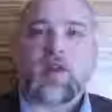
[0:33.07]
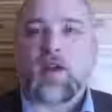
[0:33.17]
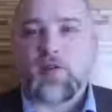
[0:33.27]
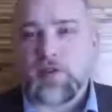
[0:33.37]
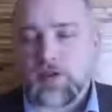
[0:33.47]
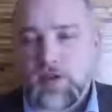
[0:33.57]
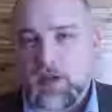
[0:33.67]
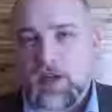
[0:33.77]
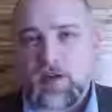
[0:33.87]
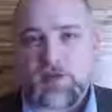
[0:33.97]
the ocean
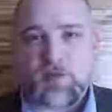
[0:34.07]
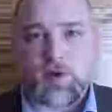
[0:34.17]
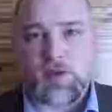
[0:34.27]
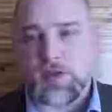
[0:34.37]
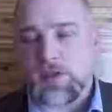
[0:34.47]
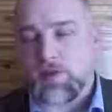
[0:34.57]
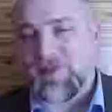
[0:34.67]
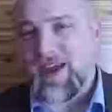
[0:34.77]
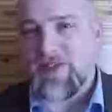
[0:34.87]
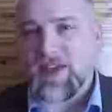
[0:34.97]
and go somewhere else? And so we've
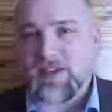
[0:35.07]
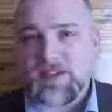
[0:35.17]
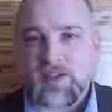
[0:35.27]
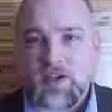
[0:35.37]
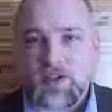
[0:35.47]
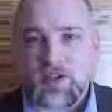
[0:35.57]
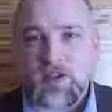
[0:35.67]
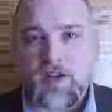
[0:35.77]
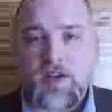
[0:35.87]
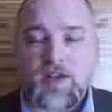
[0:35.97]
had that discussion
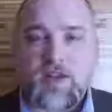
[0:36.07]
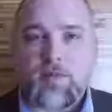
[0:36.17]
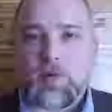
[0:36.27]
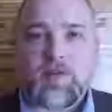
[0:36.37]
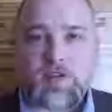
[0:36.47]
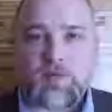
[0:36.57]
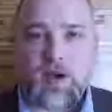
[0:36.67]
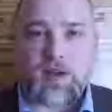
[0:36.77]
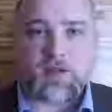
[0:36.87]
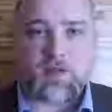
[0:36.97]
in the previous
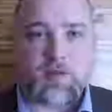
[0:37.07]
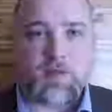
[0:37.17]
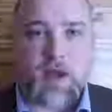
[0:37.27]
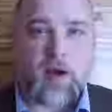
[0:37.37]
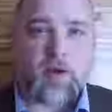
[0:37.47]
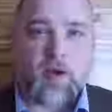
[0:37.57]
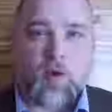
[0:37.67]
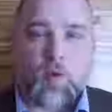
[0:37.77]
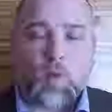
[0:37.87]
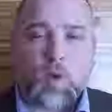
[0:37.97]
module about
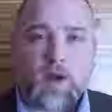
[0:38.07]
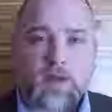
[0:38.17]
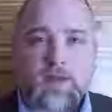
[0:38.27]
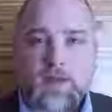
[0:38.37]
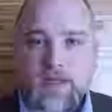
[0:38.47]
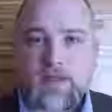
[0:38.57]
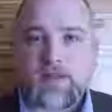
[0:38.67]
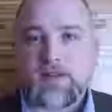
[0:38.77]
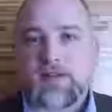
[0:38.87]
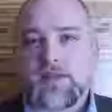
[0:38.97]
what
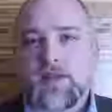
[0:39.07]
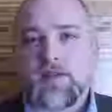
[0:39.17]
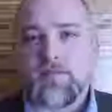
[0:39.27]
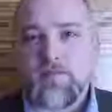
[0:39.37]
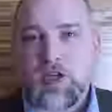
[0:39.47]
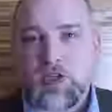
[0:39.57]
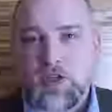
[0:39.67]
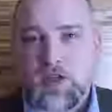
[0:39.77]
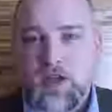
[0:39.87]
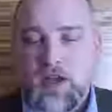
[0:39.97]
is
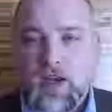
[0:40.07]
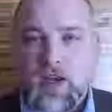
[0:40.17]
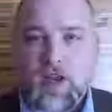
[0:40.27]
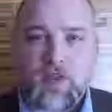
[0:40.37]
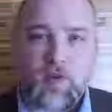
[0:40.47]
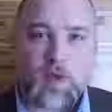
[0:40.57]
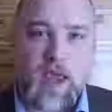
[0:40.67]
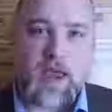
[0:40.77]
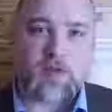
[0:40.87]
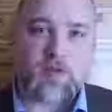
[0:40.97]
mission, and I think we
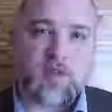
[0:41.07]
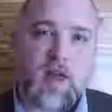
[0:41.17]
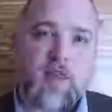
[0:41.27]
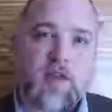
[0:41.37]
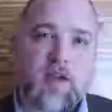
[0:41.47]
answered that